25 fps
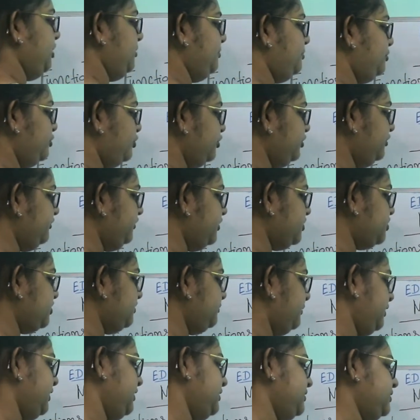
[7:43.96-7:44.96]
Prohibition
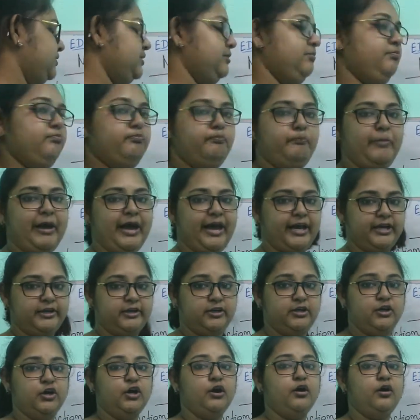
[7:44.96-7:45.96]
means
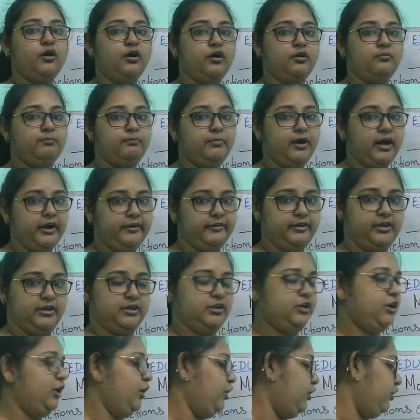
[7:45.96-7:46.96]
ban or
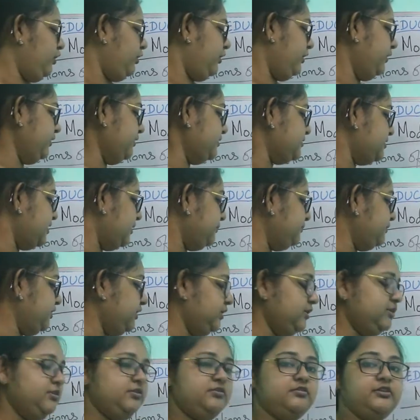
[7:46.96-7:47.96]
barring or
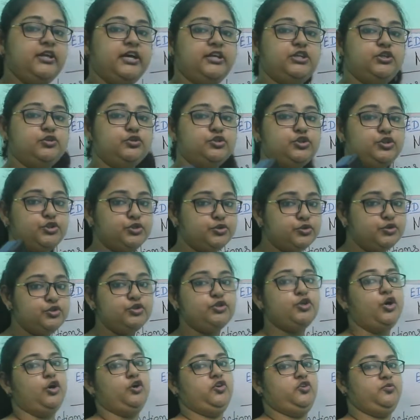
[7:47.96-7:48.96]
something that you should
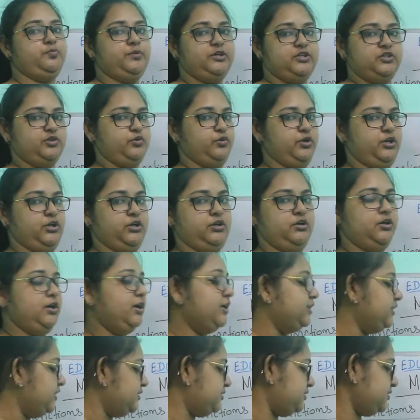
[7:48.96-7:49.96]
not be doing.
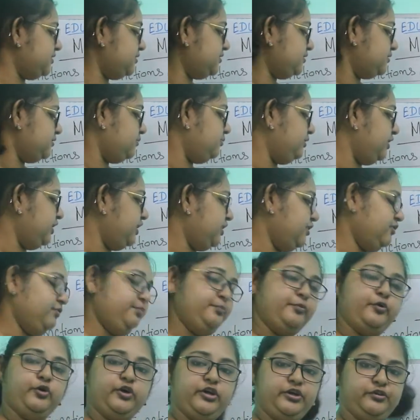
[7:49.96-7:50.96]
This is the meaning
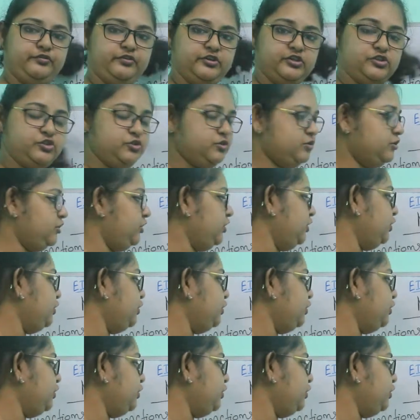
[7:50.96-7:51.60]
of prohibition.